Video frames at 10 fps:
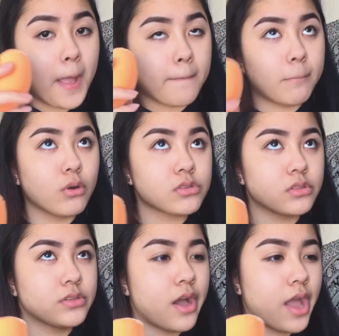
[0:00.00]
most
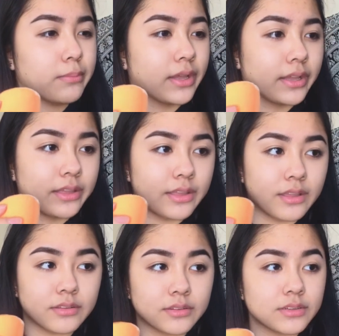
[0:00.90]
of the time, like
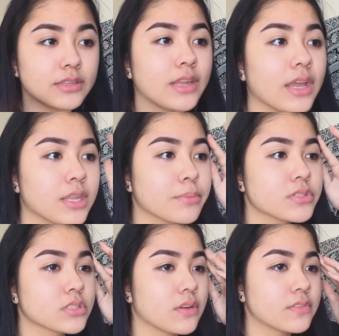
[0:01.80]

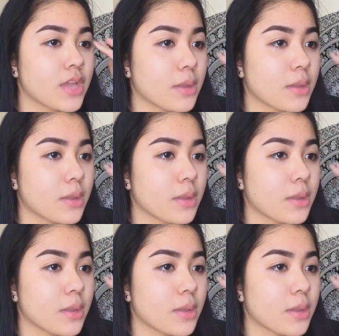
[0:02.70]
90% of the